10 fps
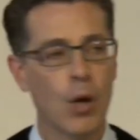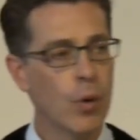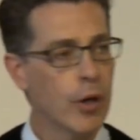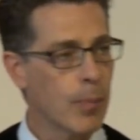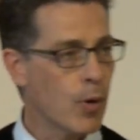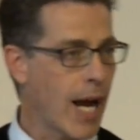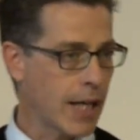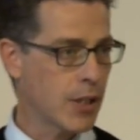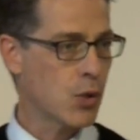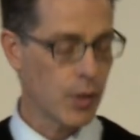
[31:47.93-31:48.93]
We're to
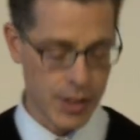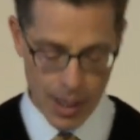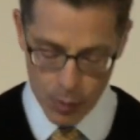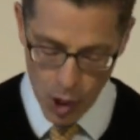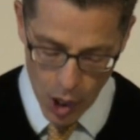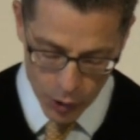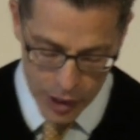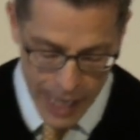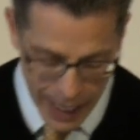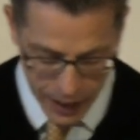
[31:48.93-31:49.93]
practice what some call
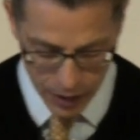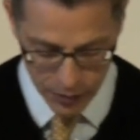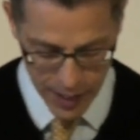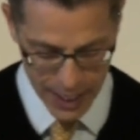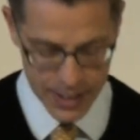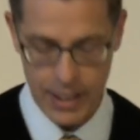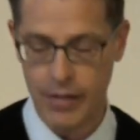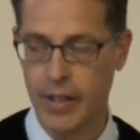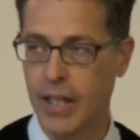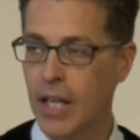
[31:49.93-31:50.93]
negative
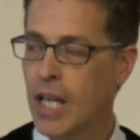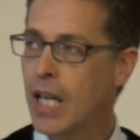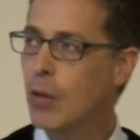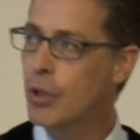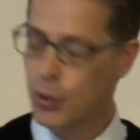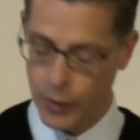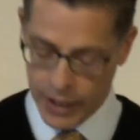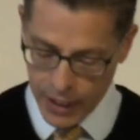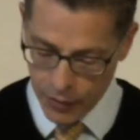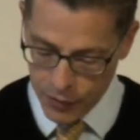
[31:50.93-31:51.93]
thanksgiving, in which we
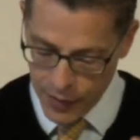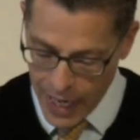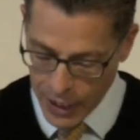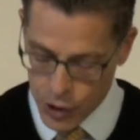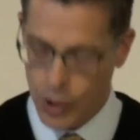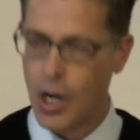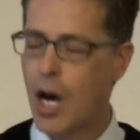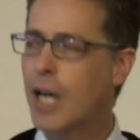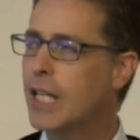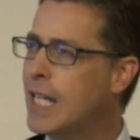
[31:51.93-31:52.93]
give thanks to
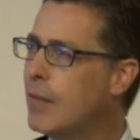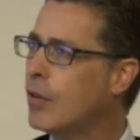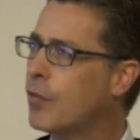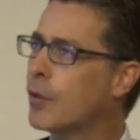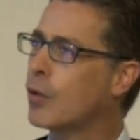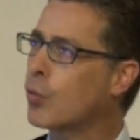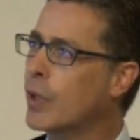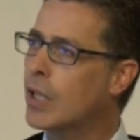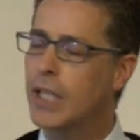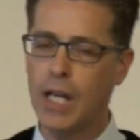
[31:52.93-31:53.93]
God even for the
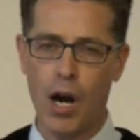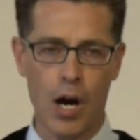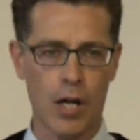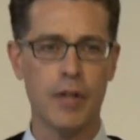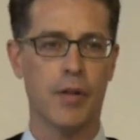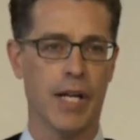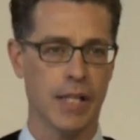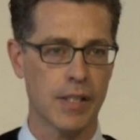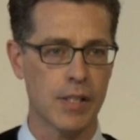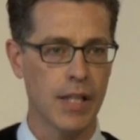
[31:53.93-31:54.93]
really hard
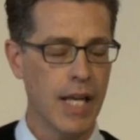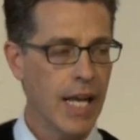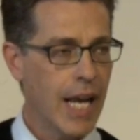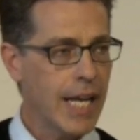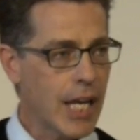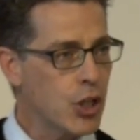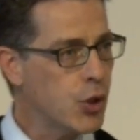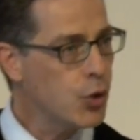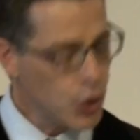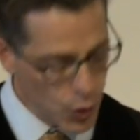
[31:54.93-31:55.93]
things. And as
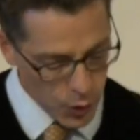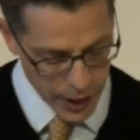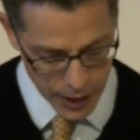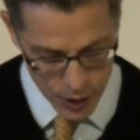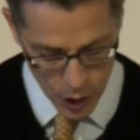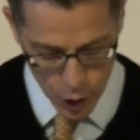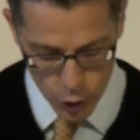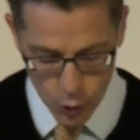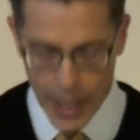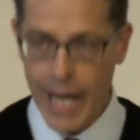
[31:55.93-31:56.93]
you do this,
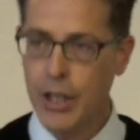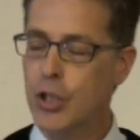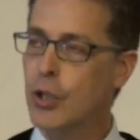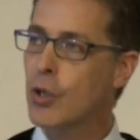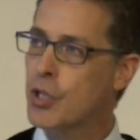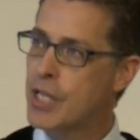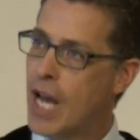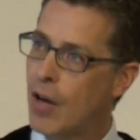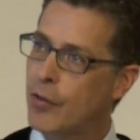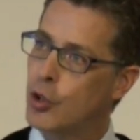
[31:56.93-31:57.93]
you enter
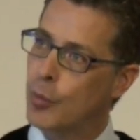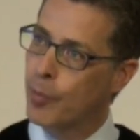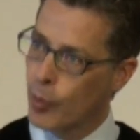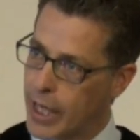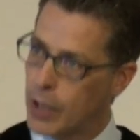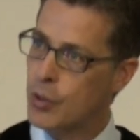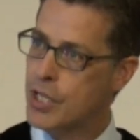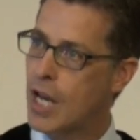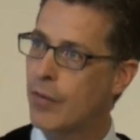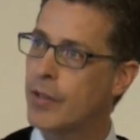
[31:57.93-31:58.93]
yourself and you bring
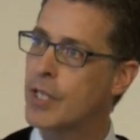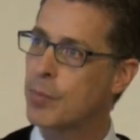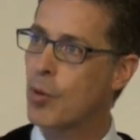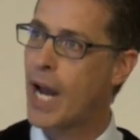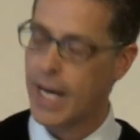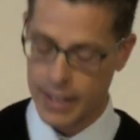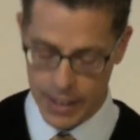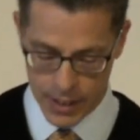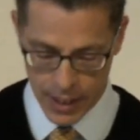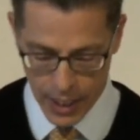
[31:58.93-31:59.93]
yourself in this practice